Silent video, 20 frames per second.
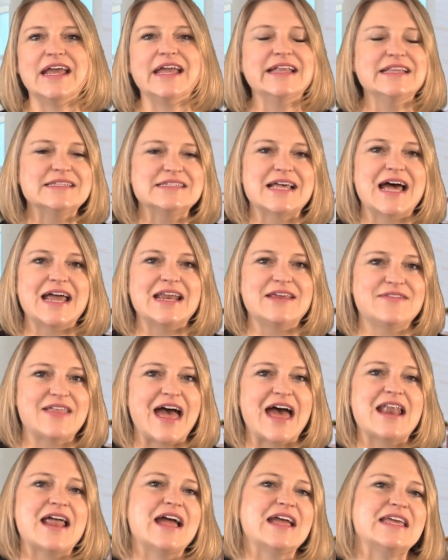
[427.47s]
Inside of
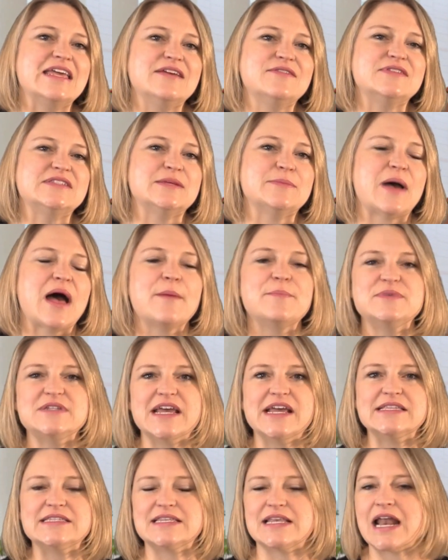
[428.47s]
that, I give some
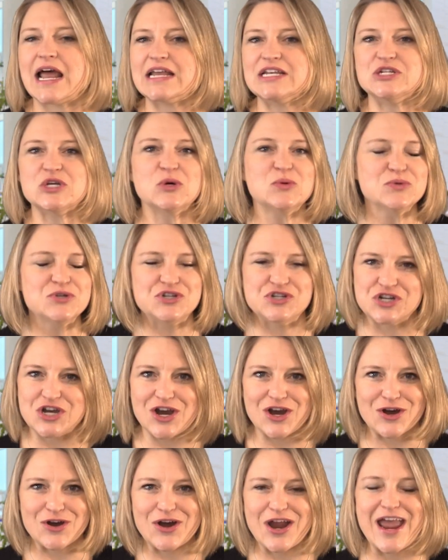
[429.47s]
updates that I don't
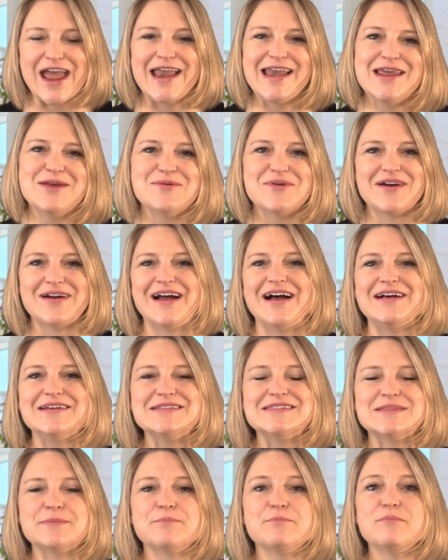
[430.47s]
share anywhere
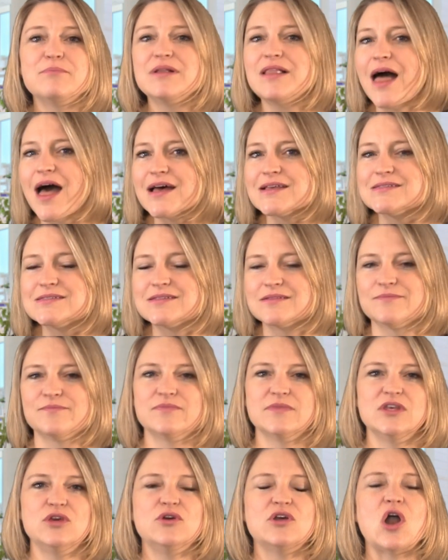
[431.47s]
else. Plus,
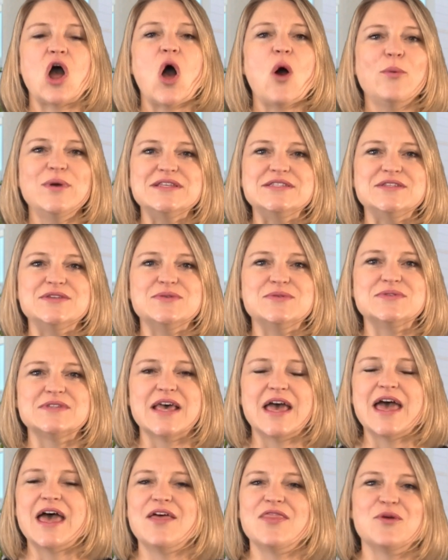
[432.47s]
you can always use
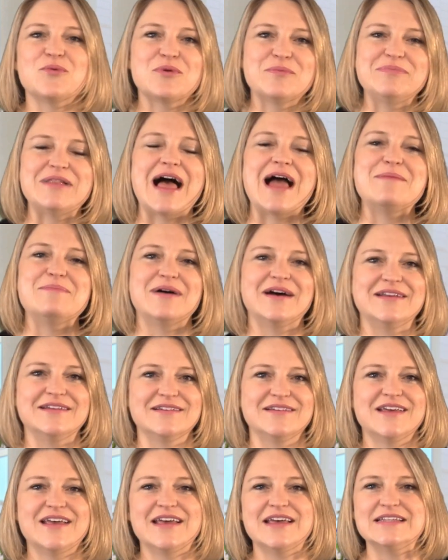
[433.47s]
the reply
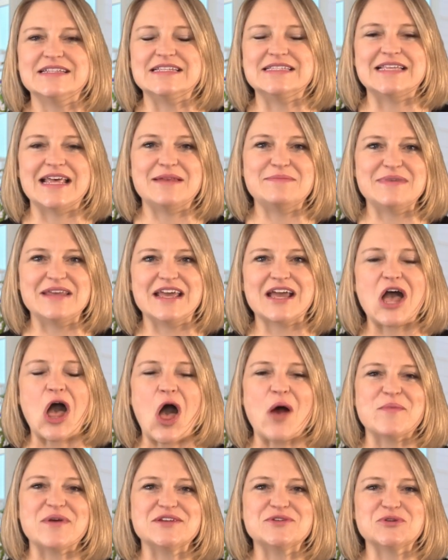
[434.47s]
button to send me a
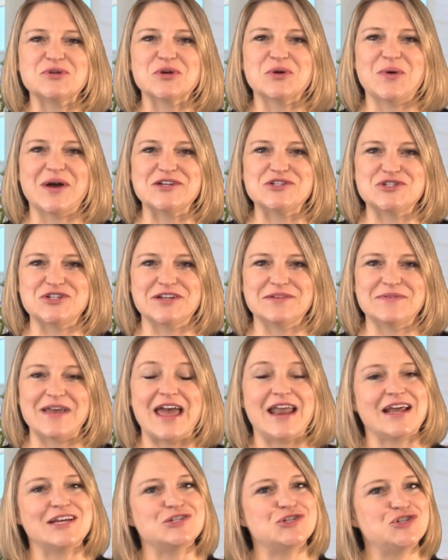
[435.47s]
comment or a question,
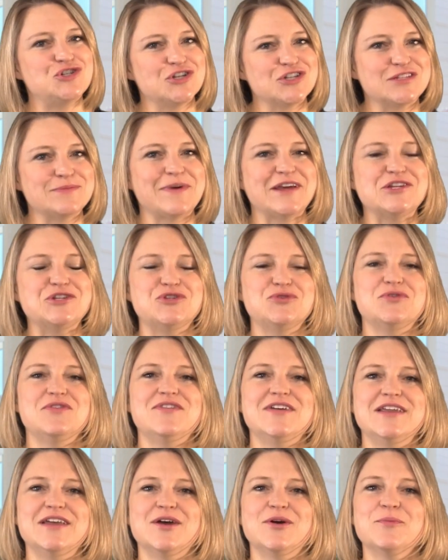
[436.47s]
and I just might shoot a
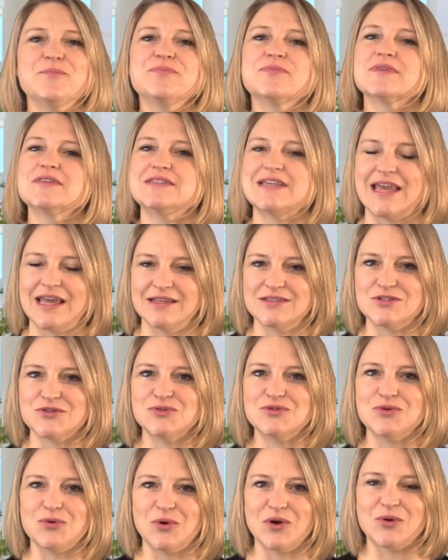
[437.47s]
video to
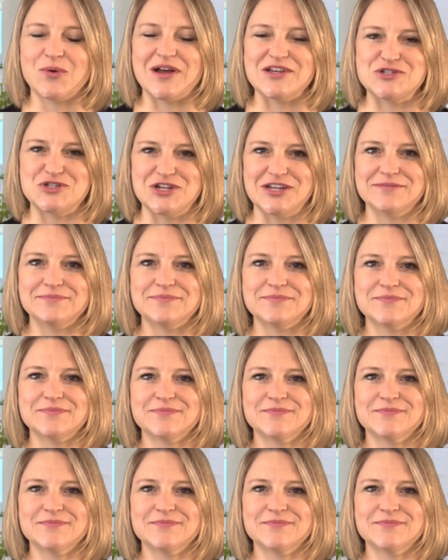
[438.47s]
answer your question.